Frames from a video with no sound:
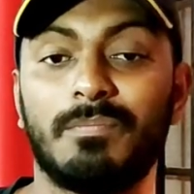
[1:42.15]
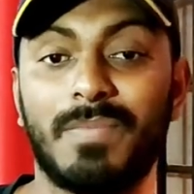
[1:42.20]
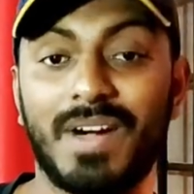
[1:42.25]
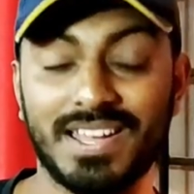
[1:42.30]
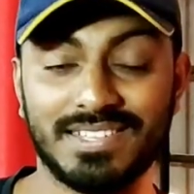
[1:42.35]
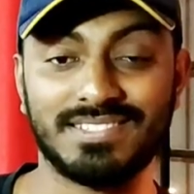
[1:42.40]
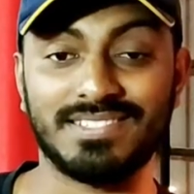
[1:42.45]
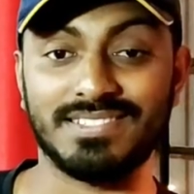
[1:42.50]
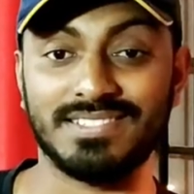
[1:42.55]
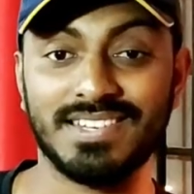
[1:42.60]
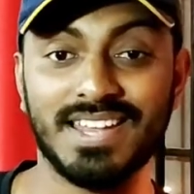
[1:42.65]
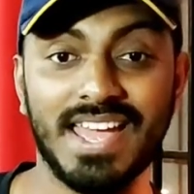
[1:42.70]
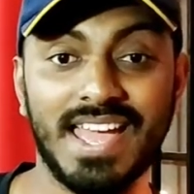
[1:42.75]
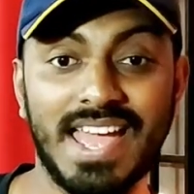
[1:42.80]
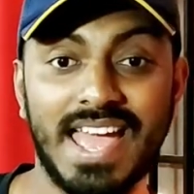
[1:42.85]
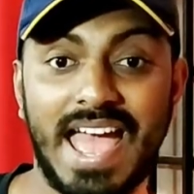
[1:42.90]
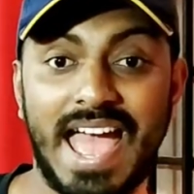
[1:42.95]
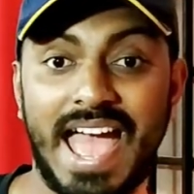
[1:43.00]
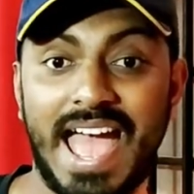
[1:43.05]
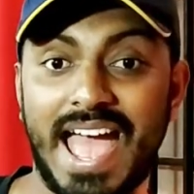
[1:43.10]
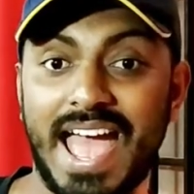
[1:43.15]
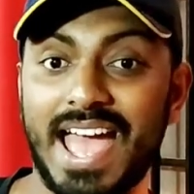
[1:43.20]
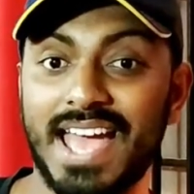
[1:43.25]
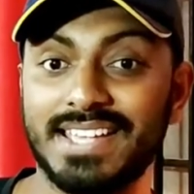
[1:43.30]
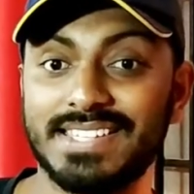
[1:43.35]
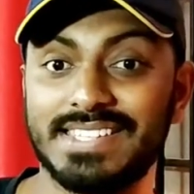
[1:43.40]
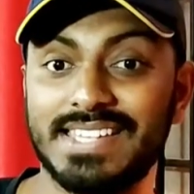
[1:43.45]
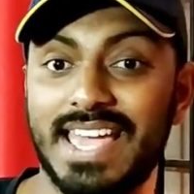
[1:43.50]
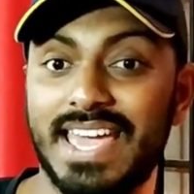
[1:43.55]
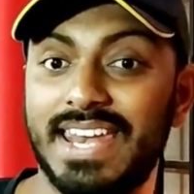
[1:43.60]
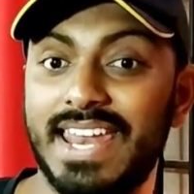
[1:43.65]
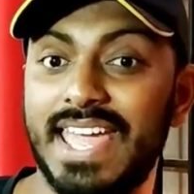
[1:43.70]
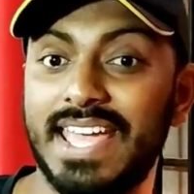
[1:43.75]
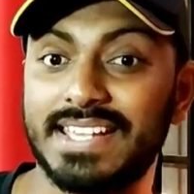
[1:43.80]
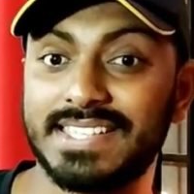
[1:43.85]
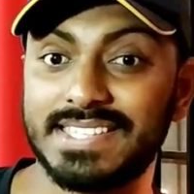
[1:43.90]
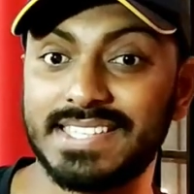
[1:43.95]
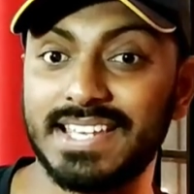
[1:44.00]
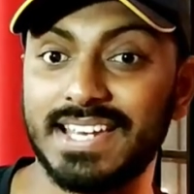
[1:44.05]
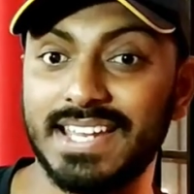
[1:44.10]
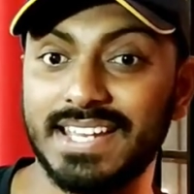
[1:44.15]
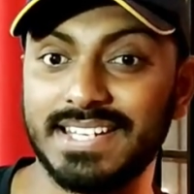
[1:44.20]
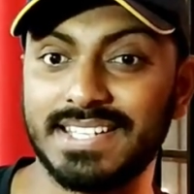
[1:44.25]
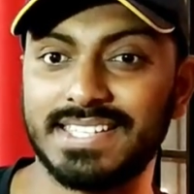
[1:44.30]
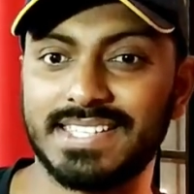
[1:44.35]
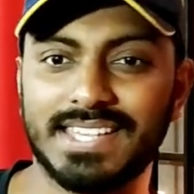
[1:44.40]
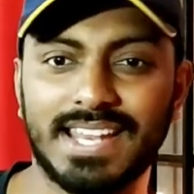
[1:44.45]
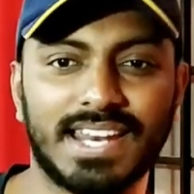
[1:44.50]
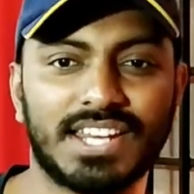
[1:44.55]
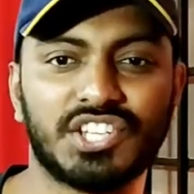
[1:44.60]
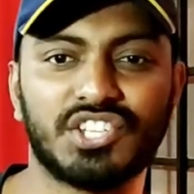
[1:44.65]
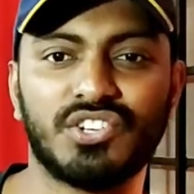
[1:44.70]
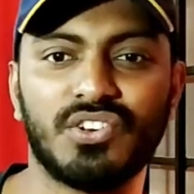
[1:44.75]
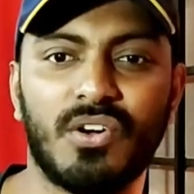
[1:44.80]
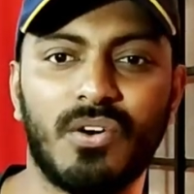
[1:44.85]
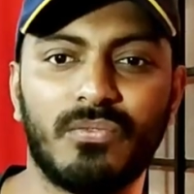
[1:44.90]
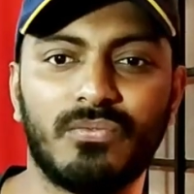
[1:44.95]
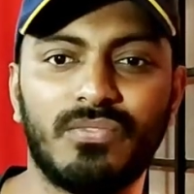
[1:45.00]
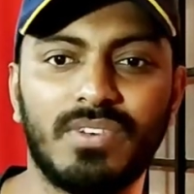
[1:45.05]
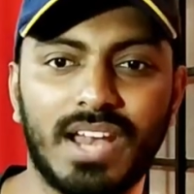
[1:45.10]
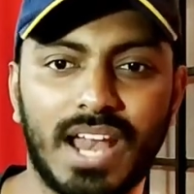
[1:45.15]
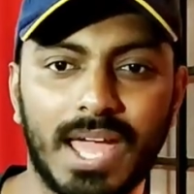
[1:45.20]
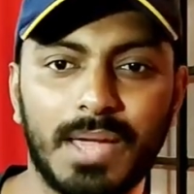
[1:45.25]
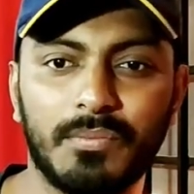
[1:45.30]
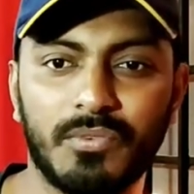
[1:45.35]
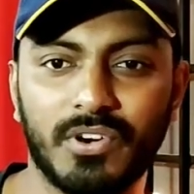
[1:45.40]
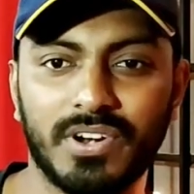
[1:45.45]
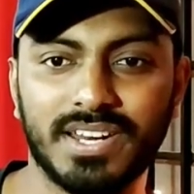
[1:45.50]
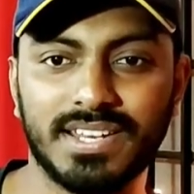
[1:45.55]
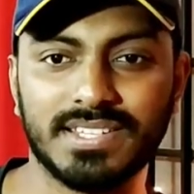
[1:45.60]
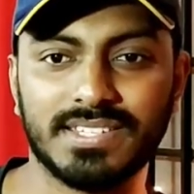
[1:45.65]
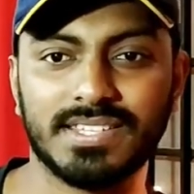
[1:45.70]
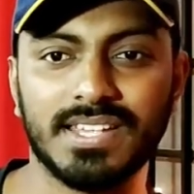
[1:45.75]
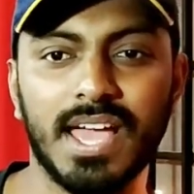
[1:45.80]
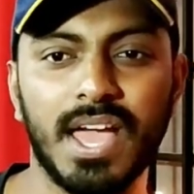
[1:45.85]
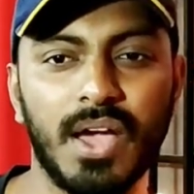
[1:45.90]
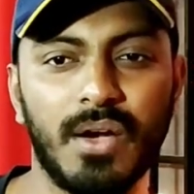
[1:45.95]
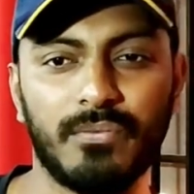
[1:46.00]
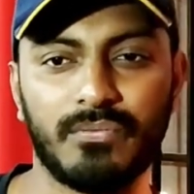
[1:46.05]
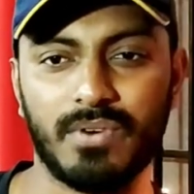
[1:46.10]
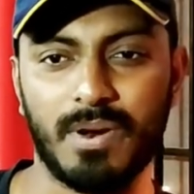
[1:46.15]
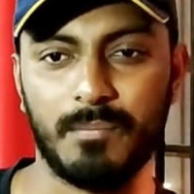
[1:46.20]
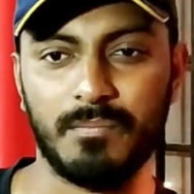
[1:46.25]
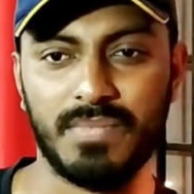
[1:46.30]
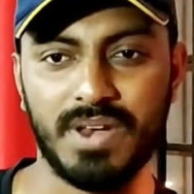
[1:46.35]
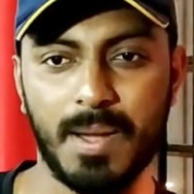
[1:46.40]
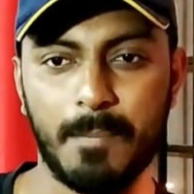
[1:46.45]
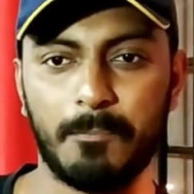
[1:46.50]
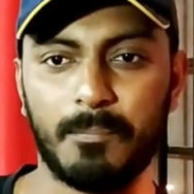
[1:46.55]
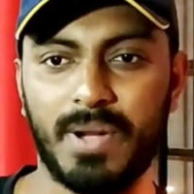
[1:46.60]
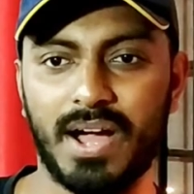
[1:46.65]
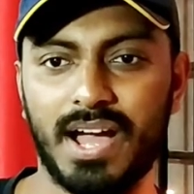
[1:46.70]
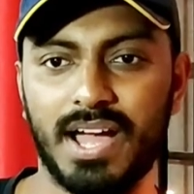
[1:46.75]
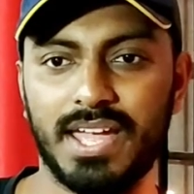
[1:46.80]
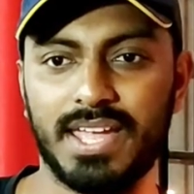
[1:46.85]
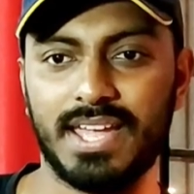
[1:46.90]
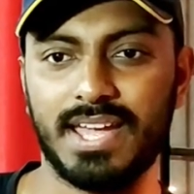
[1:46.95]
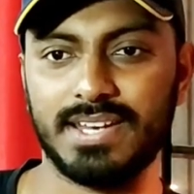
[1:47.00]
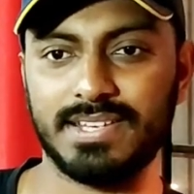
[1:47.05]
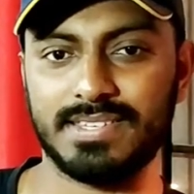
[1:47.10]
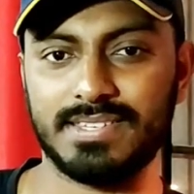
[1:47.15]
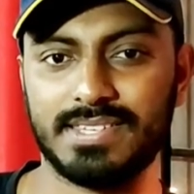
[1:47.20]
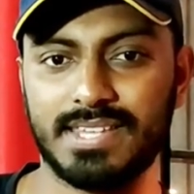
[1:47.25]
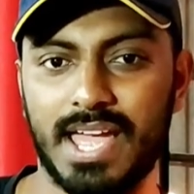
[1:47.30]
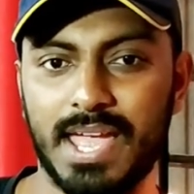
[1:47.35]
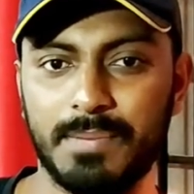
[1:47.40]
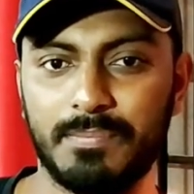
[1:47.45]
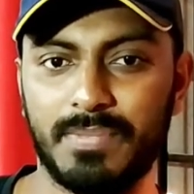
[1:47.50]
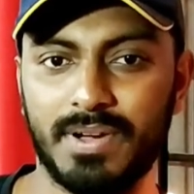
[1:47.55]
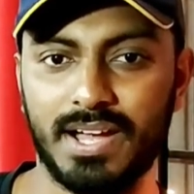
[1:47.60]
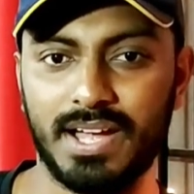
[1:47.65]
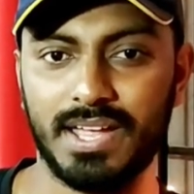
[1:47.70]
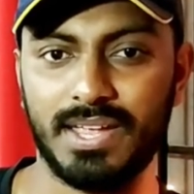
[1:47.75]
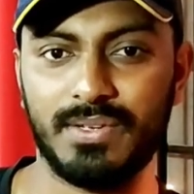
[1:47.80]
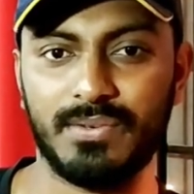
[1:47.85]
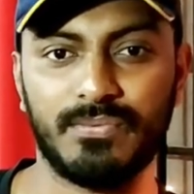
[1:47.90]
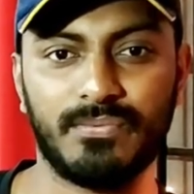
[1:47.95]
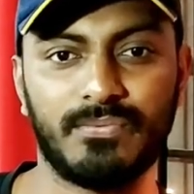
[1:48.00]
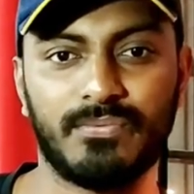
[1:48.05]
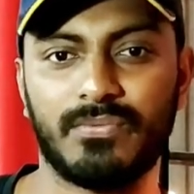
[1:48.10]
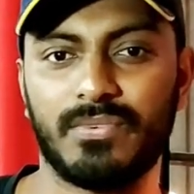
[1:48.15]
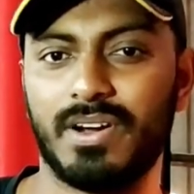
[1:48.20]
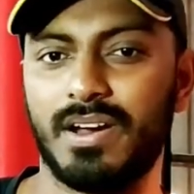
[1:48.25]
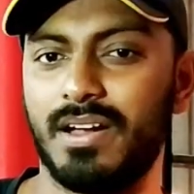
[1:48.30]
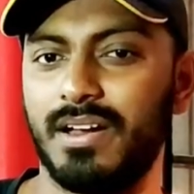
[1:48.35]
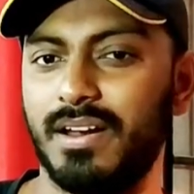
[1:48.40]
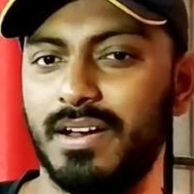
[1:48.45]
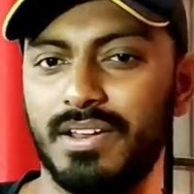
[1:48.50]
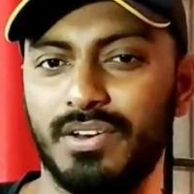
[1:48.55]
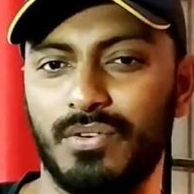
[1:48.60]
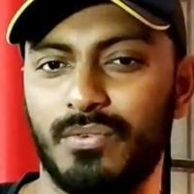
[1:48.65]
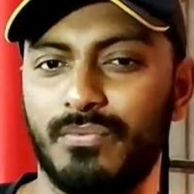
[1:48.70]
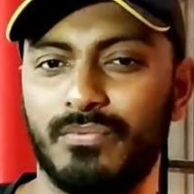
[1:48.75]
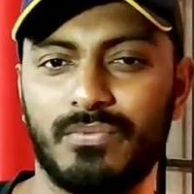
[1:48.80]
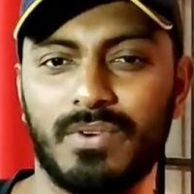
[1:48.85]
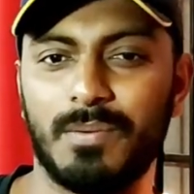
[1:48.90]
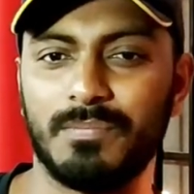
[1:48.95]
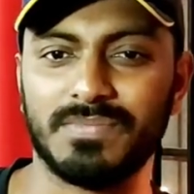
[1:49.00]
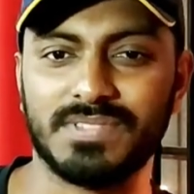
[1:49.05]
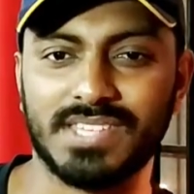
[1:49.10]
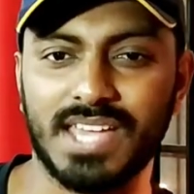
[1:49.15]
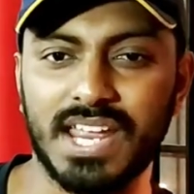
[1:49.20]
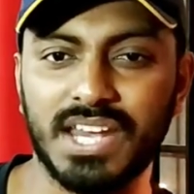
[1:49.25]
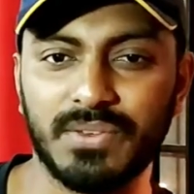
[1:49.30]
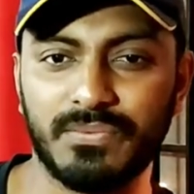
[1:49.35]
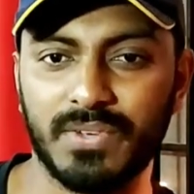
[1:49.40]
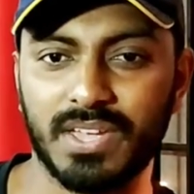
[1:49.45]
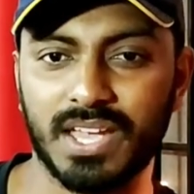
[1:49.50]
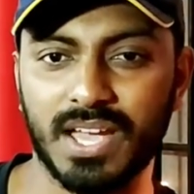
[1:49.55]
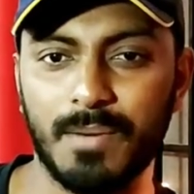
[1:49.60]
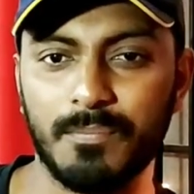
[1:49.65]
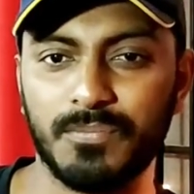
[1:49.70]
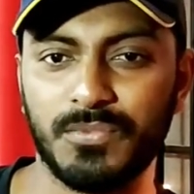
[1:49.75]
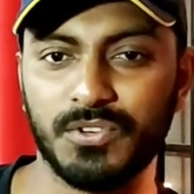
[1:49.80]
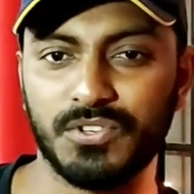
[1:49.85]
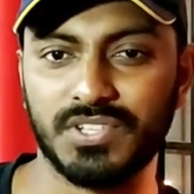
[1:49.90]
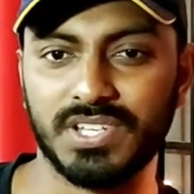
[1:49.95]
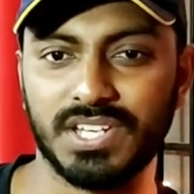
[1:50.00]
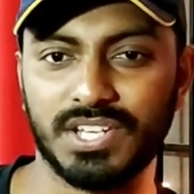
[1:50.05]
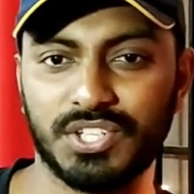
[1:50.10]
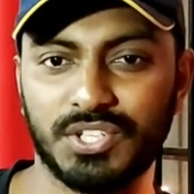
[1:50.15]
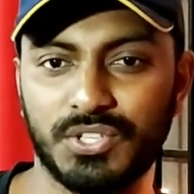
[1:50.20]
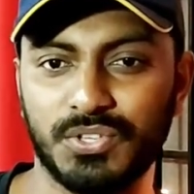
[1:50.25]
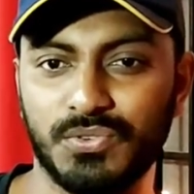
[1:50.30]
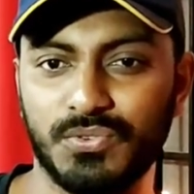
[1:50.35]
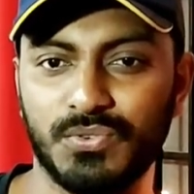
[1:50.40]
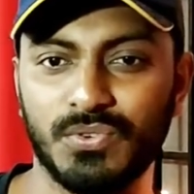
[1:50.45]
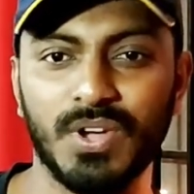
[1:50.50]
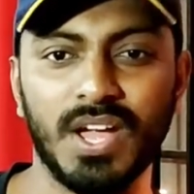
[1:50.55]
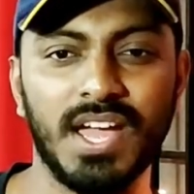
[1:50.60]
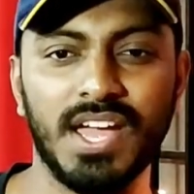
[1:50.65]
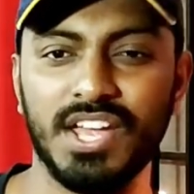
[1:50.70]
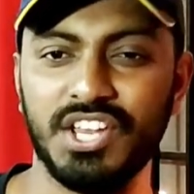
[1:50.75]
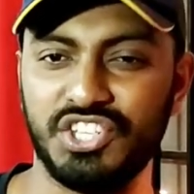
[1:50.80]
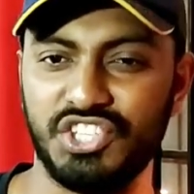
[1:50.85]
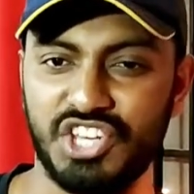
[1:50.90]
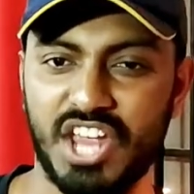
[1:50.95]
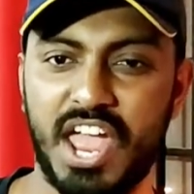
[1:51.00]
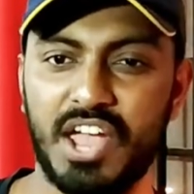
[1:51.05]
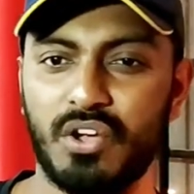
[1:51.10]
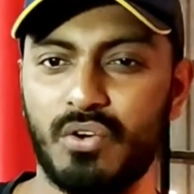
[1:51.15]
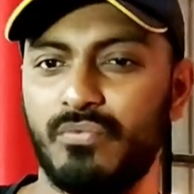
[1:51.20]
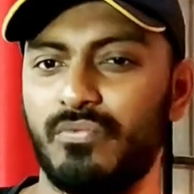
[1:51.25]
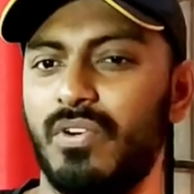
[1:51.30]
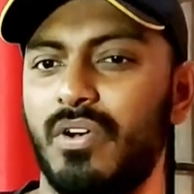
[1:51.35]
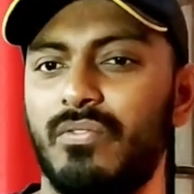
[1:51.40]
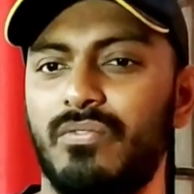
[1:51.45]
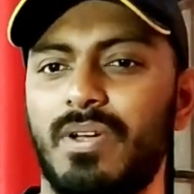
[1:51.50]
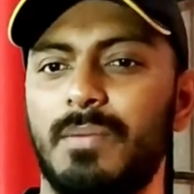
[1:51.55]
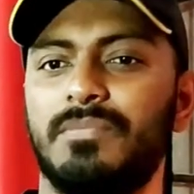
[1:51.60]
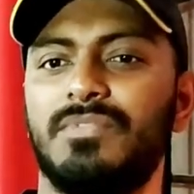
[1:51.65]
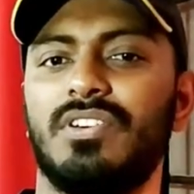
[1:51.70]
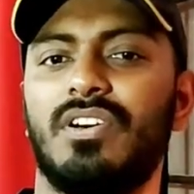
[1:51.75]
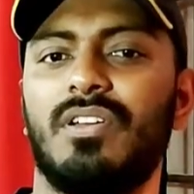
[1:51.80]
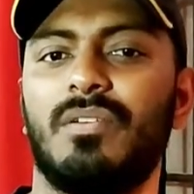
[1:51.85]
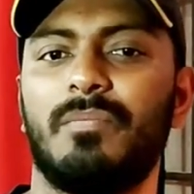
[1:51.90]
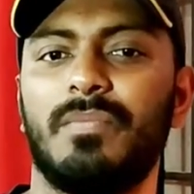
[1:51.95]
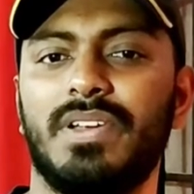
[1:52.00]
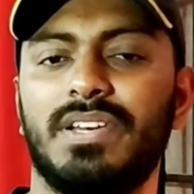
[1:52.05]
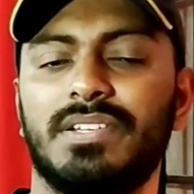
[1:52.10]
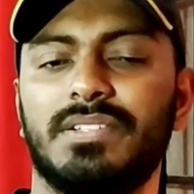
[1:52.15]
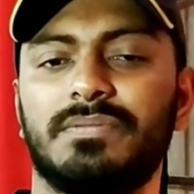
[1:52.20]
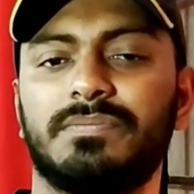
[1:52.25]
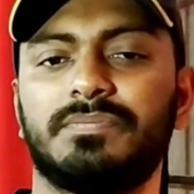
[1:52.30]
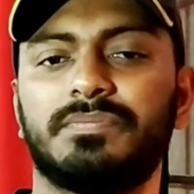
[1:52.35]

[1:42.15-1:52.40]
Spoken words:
Python has an excellent selection of libraries from NumPy and SciPy, from scientific computing to Django for web development.